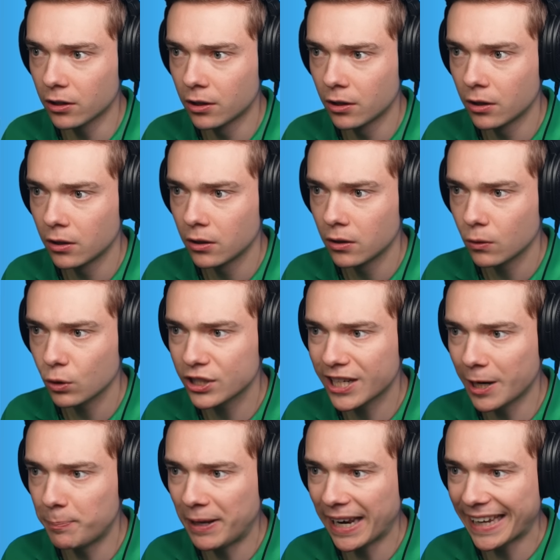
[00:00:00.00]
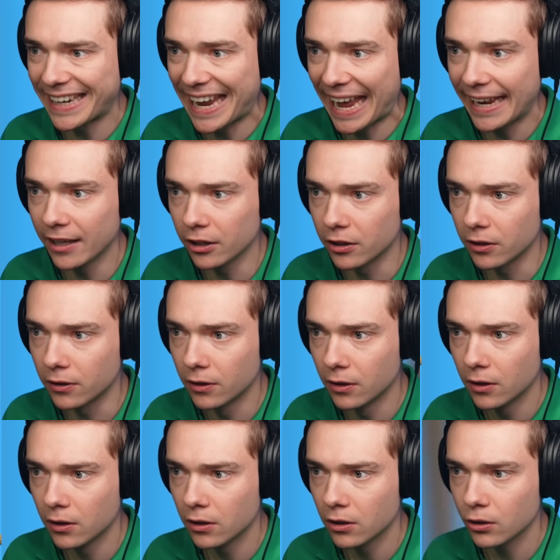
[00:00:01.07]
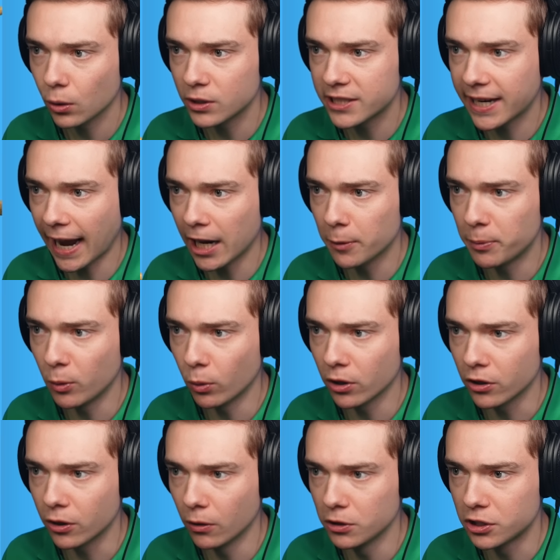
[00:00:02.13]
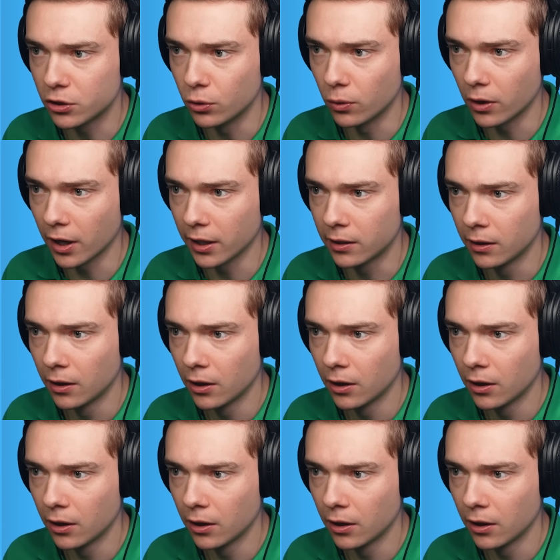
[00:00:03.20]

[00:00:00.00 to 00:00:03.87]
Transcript: Or is gonna be like an alien? Well, it's gotta be one of those two, right?